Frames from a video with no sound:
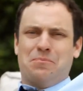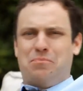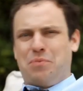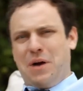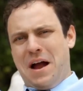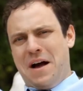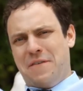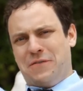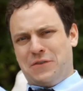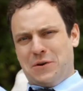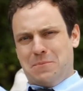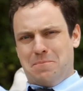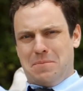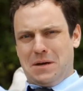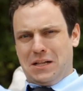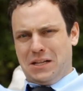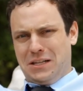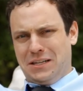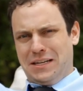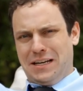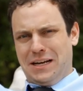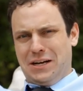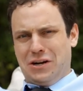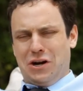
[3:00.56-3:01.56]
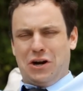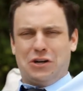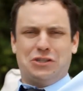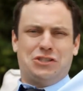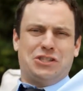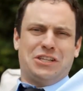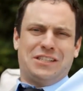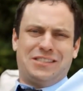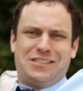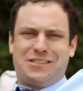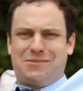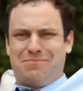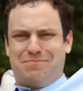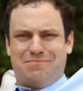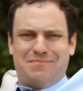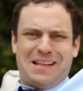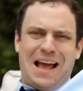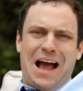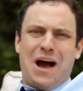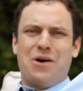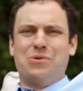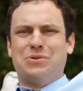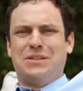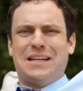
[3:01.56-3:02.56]
and profitability are just
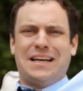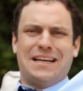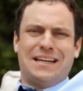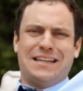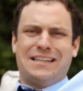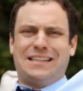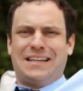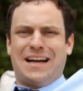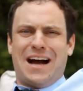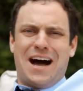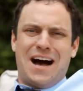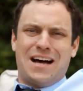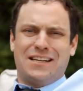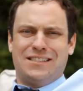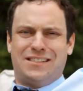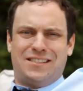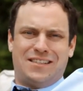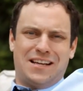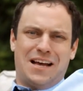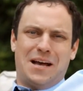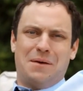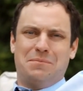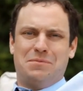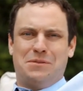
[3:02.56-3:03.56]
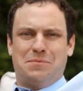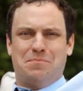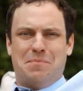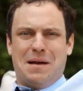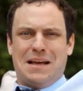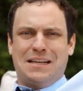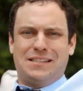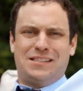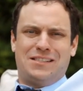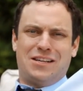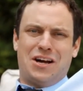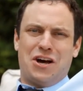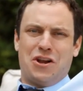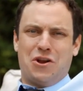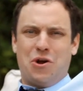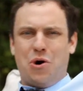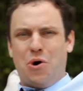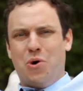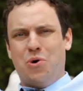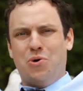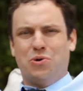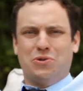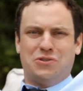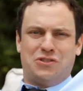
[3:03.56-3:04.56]
outdated concepts based on
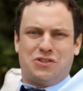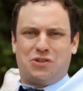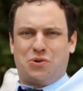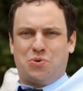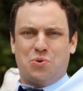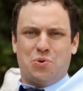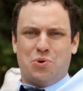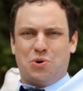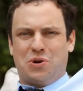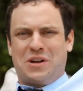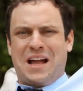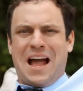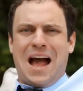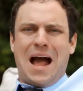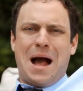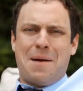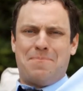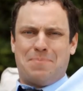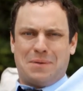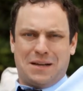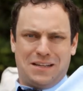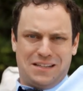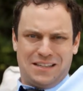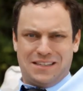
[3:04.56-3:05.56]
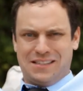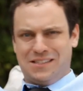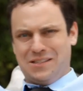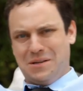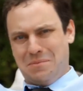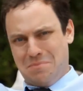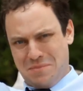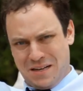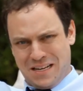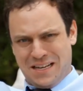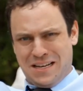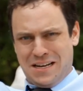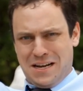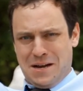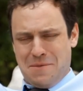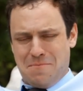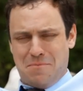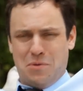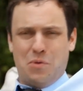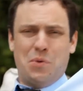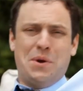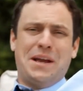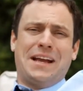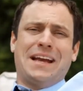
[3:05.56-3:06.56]
old school capitalism.
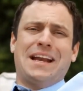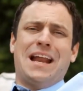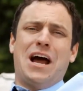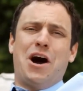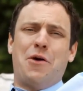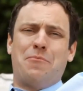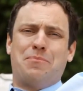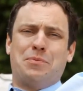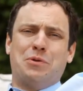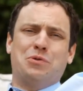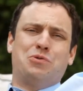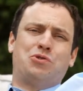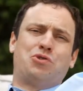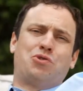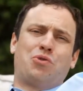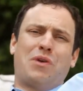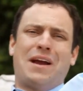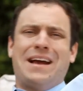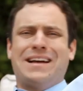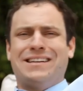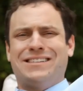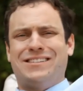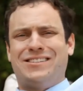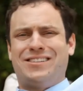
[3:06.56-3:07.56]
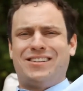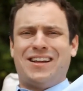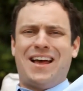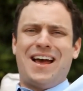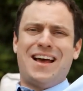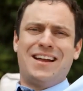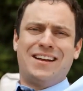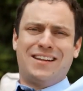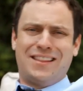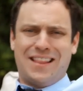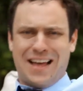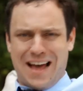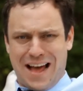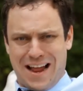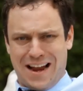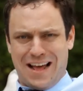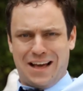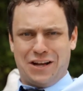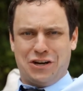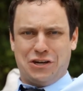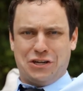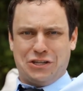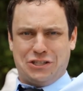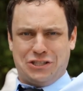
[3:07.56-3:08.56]
But we can help you transcend that
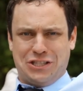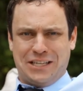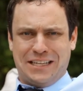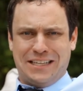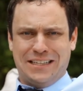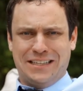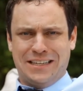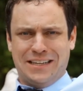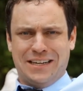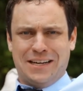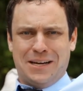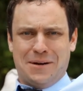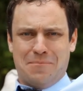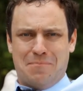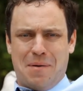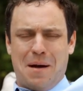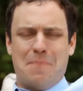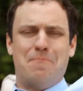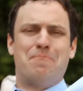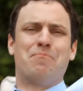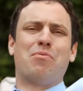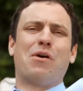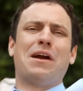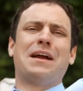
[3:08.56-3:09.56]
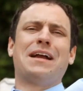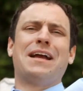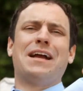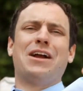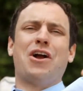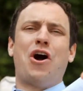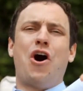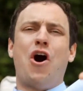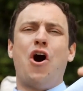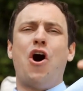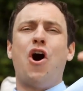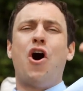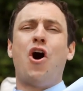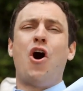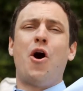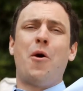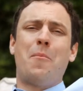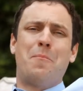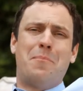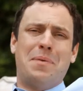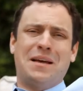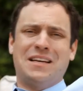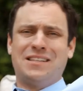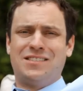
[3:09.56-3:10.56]
energy by bringing
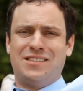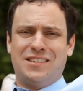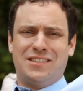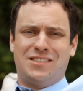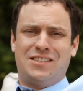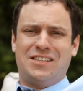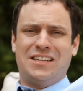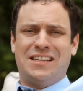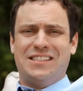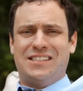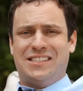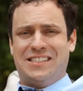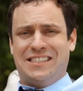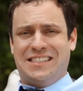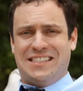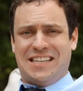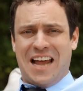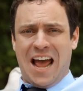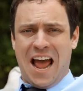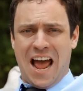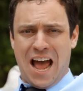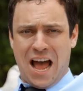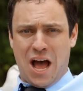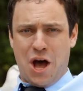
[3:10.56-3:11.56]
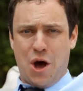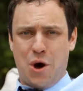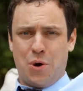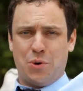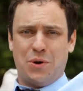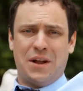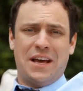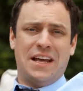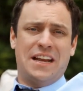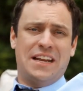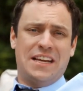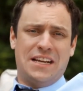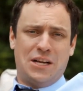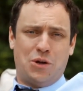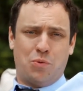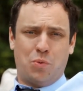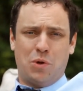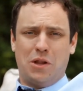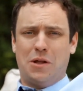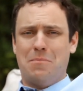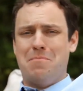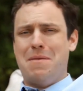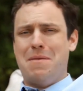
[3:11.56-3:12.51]
all businesses down an equal